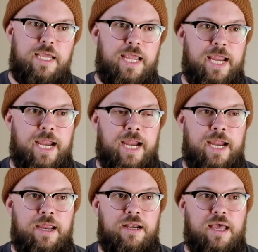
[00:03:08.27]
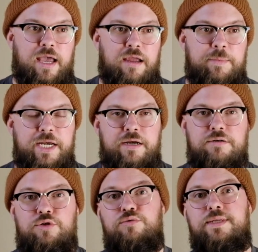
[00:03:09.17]
And I'm here
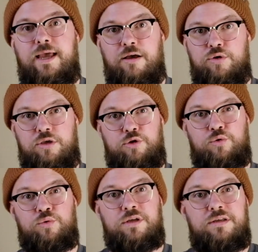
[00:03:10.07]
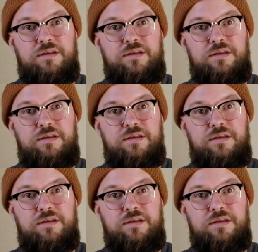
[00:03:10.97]
to tell you,